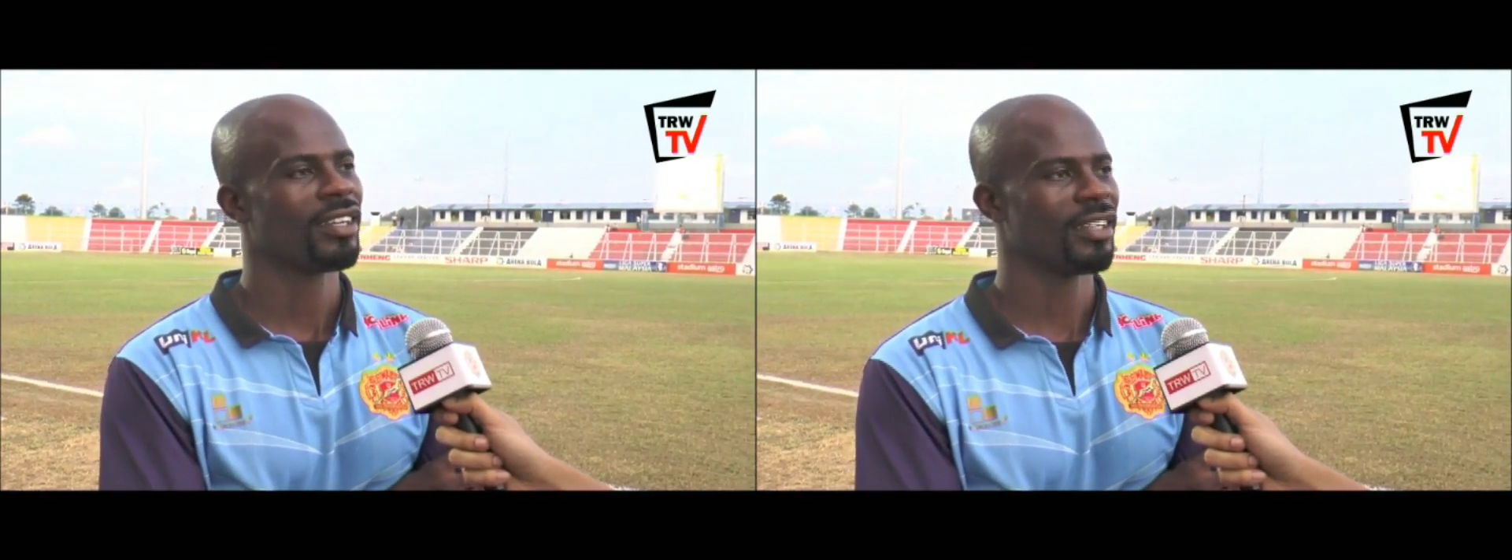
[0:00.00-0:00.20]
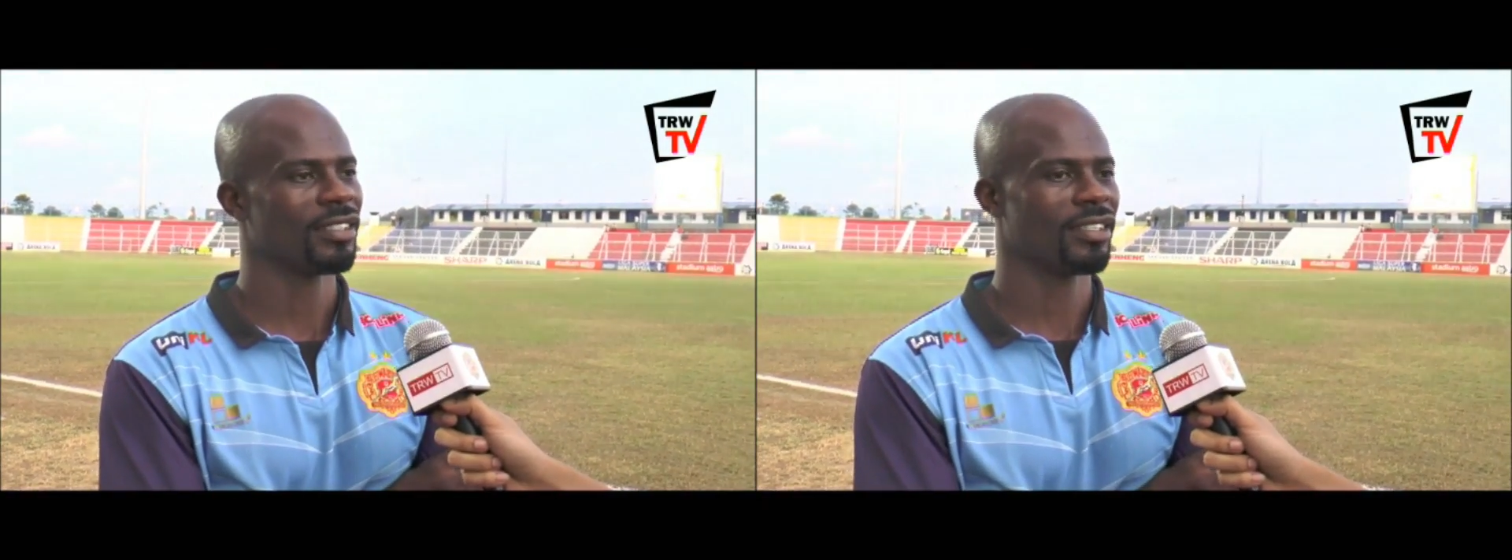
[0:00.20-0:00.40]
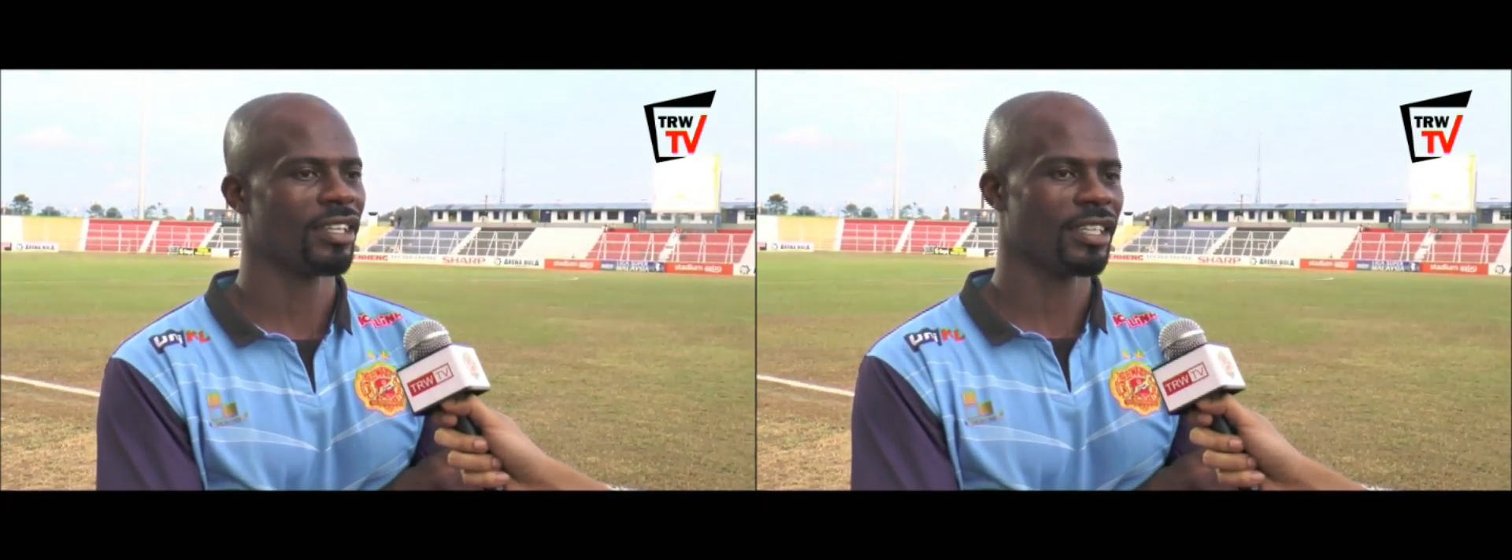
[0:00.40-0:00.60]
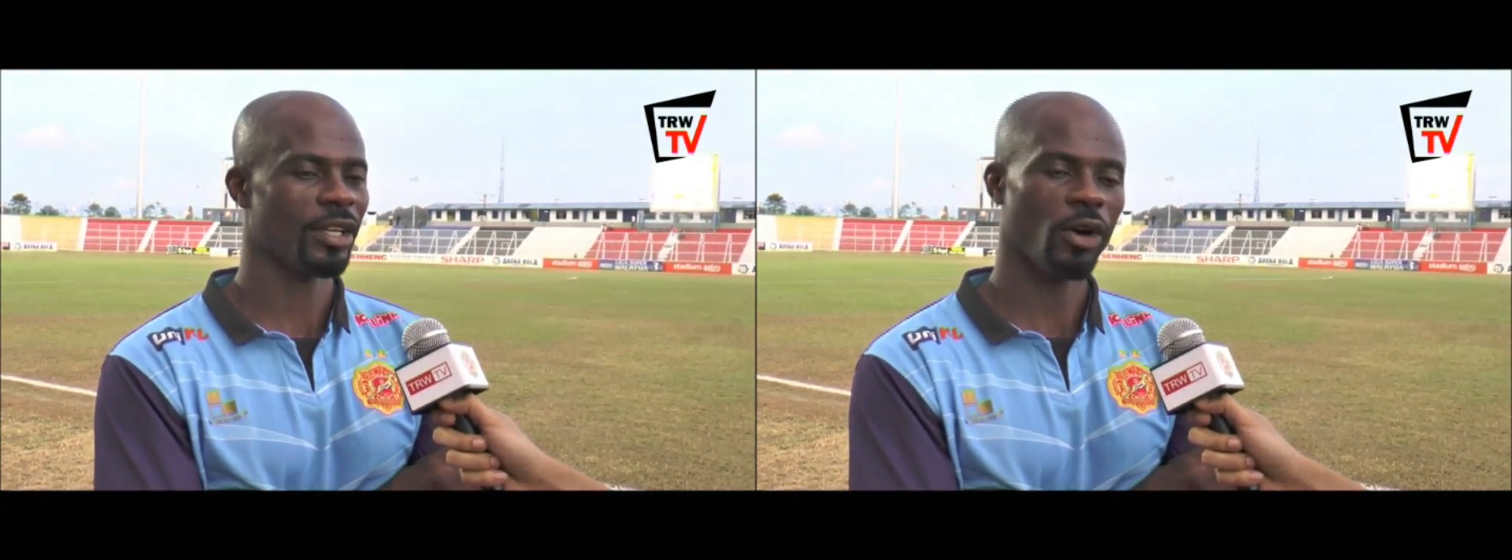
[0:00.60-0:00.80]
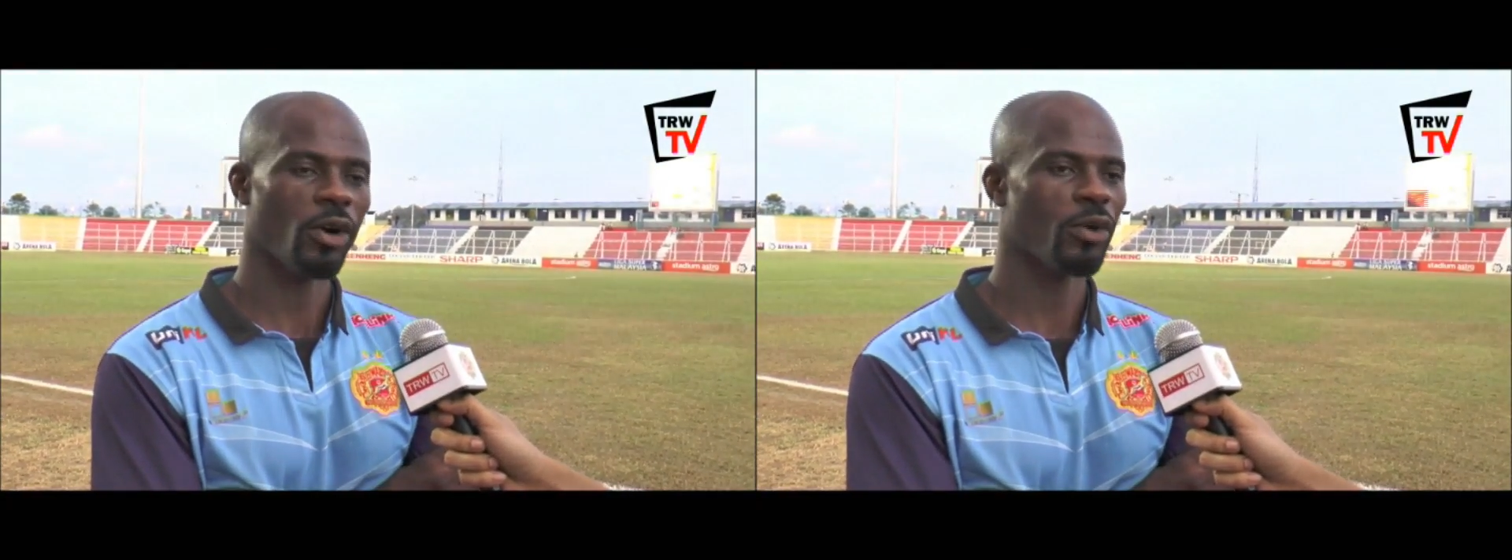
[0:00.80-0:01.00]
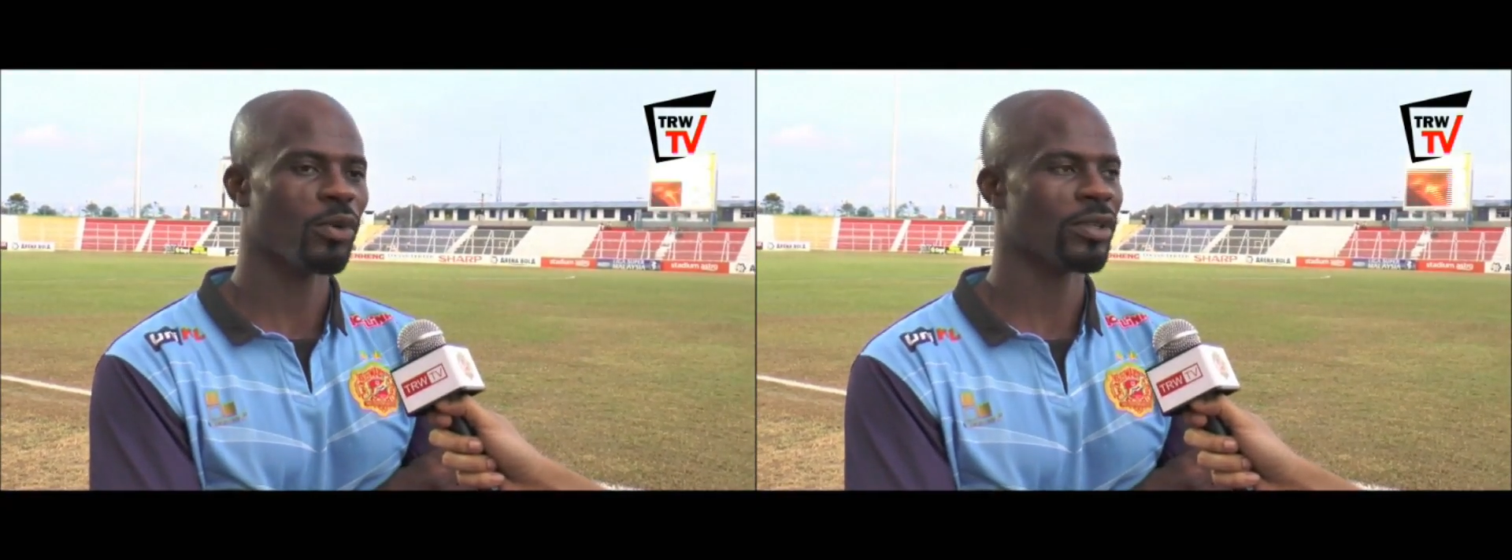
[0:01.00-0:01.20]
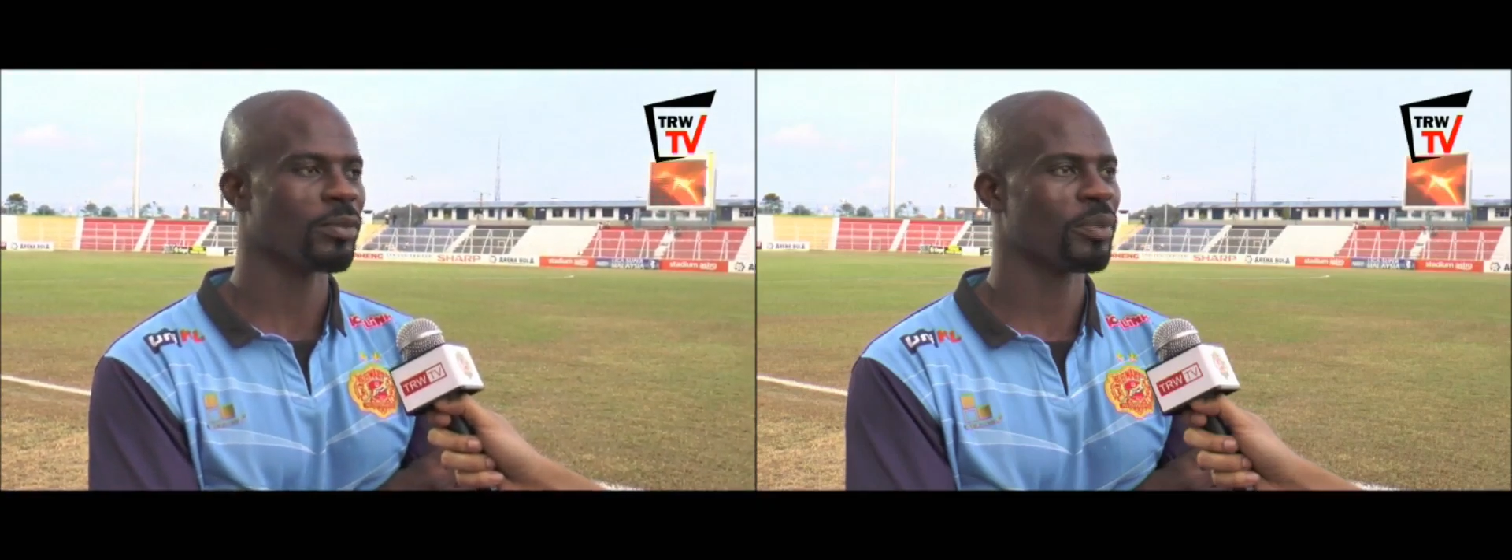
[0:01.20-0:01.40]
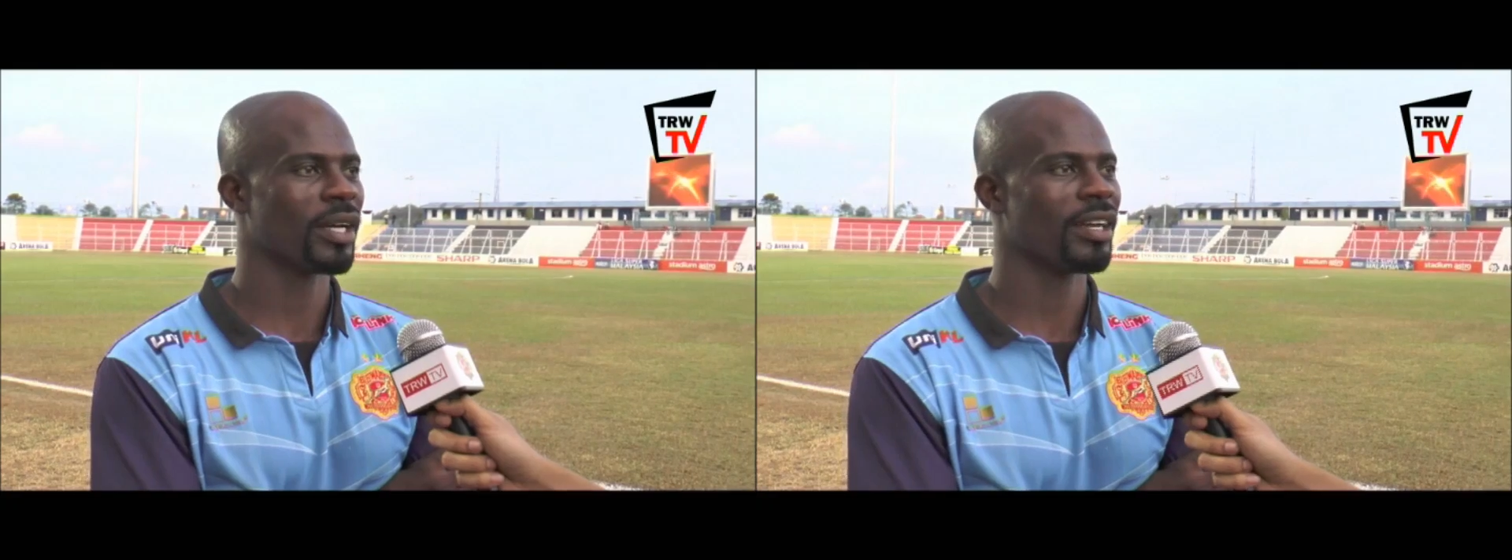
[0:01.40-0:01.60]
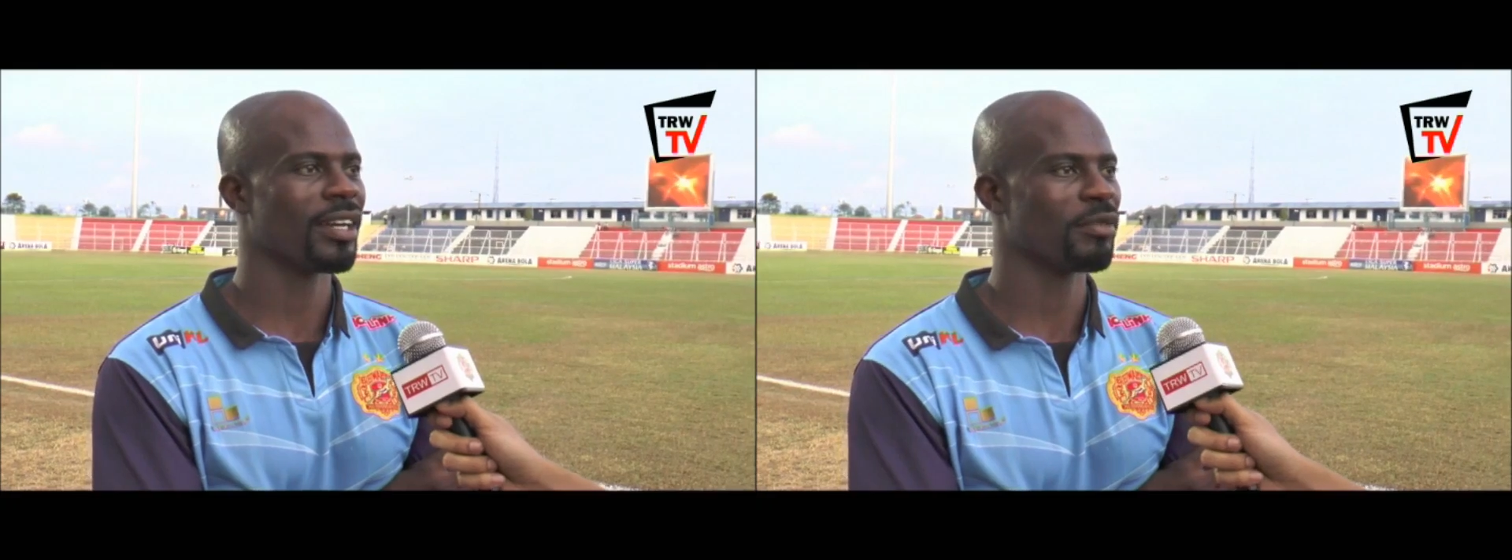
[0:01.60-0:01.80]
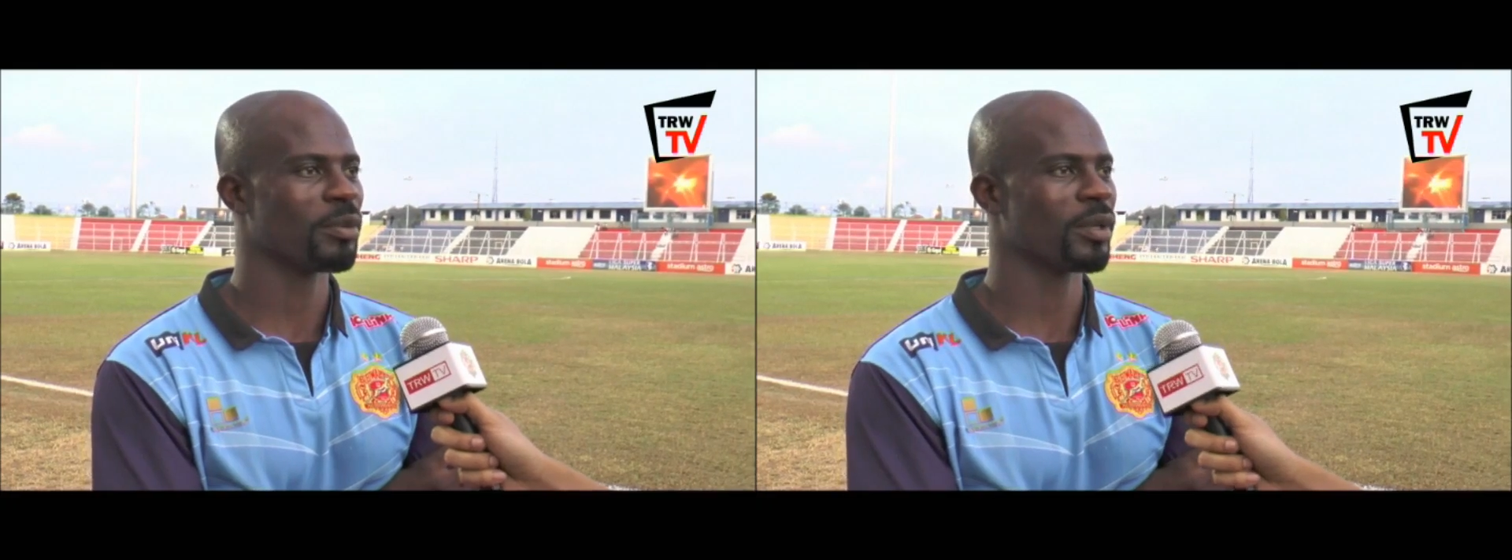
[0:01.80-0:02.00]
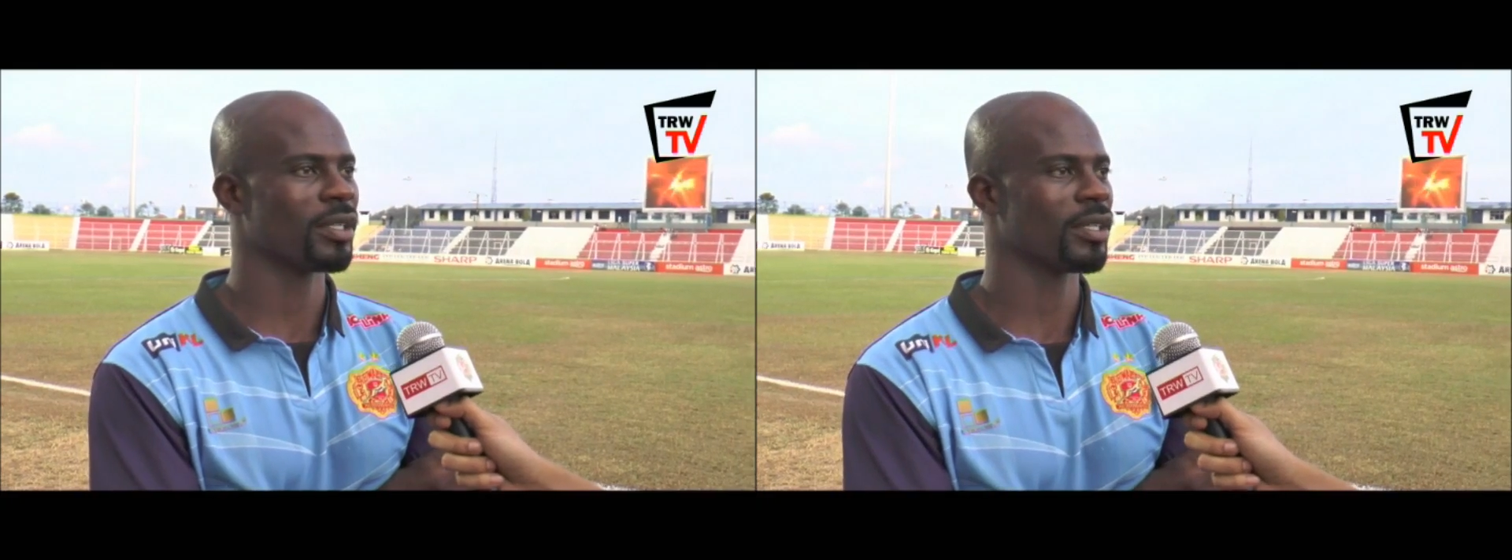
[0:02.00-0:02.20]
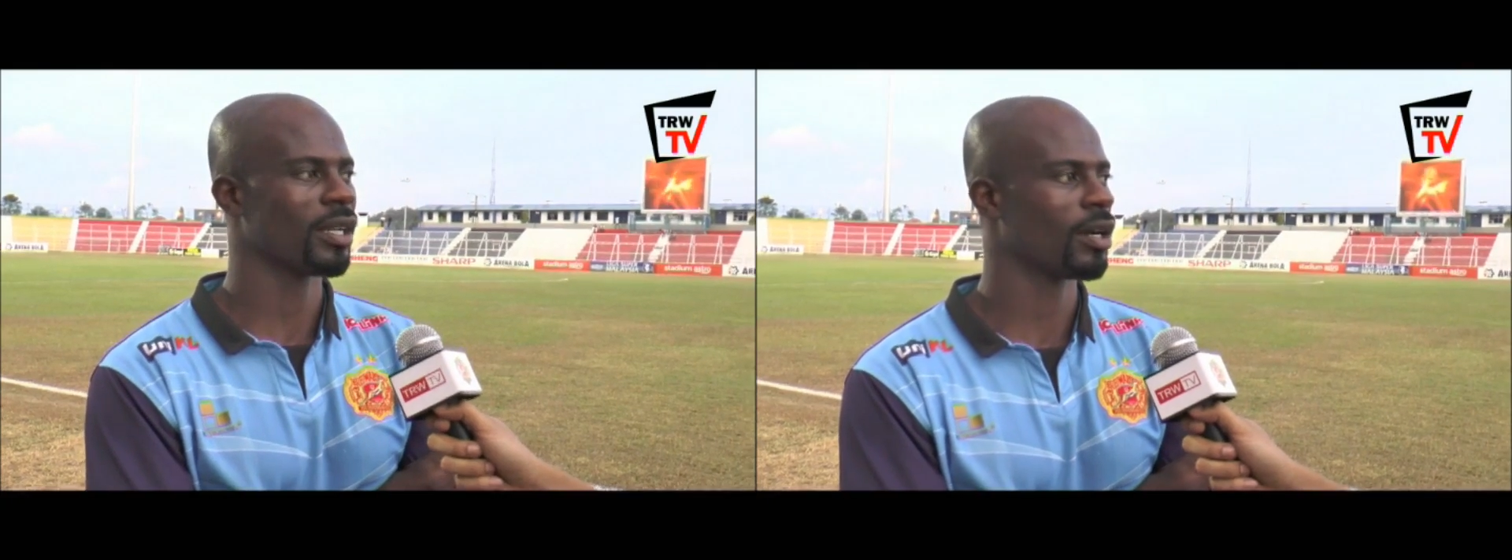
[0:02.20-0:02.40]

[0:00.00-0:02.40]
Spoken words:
and they all want to play, everybody.